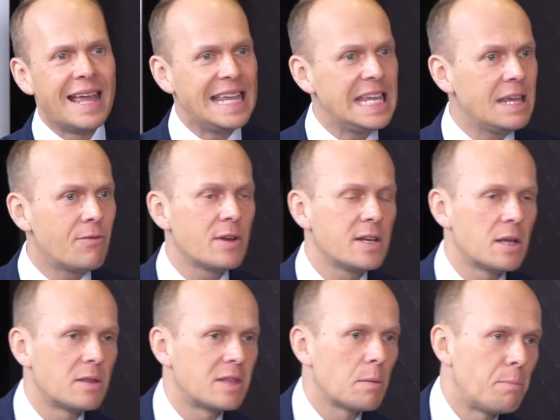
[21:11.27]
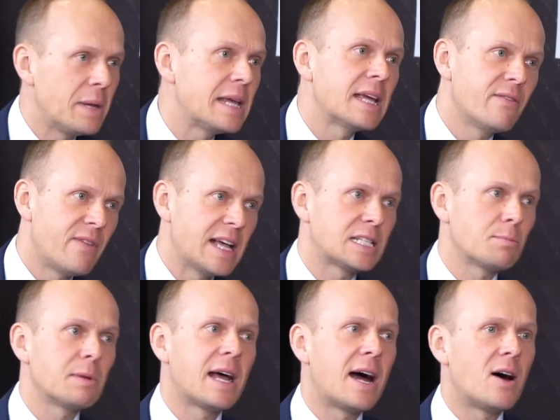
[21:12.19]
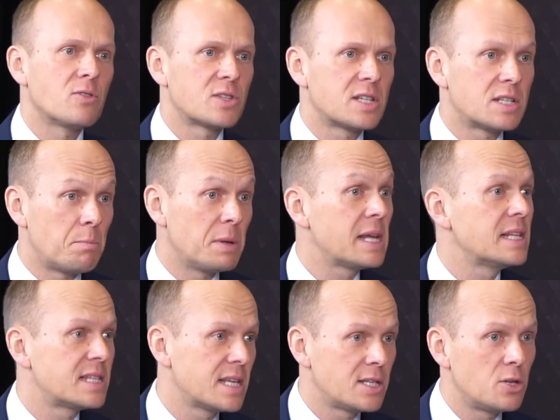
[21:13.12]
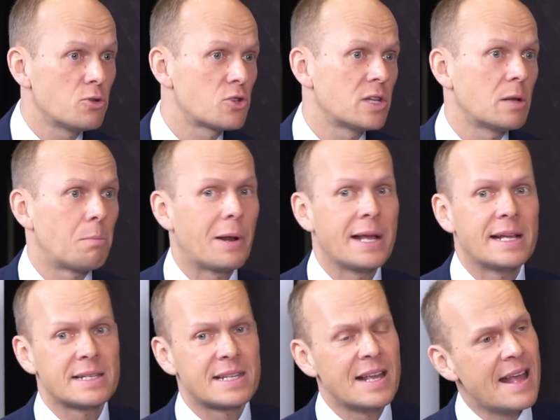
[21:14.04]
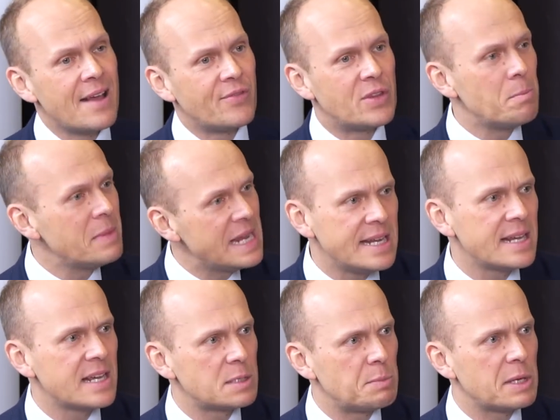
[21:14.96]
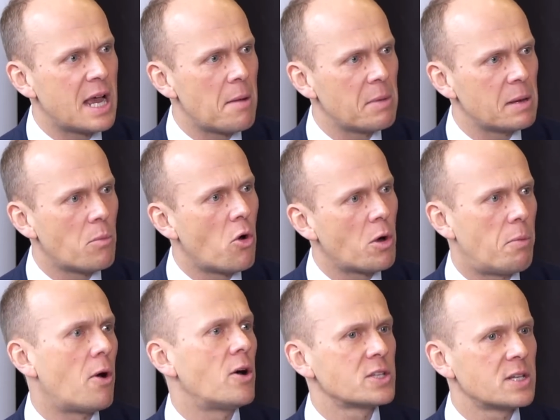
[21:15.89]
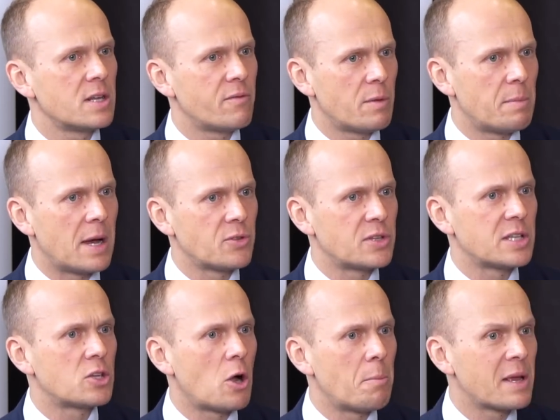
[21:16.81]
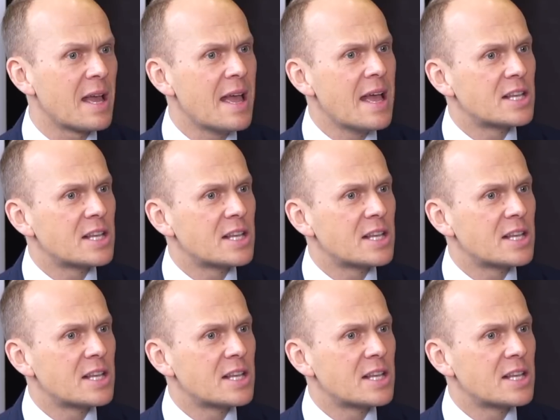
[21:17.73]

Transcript: Even the big investment houses, the big institutional players, the media is becoming more positive about the topic.